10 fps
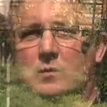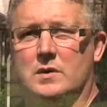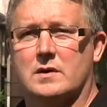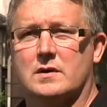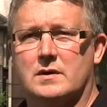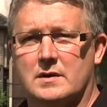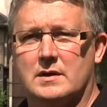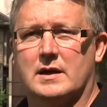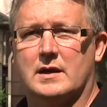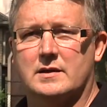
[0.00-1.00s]
where
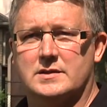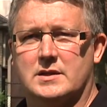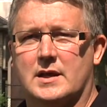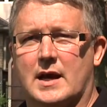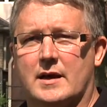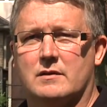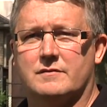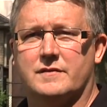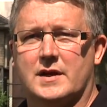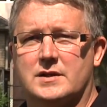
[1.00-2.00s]
it's in the adult
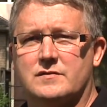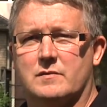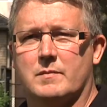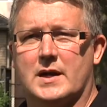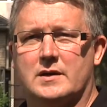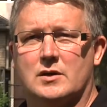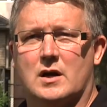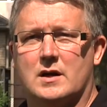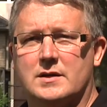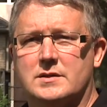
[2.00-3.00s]
phase from May to
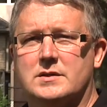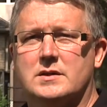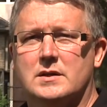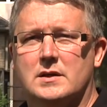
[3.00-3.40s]
August,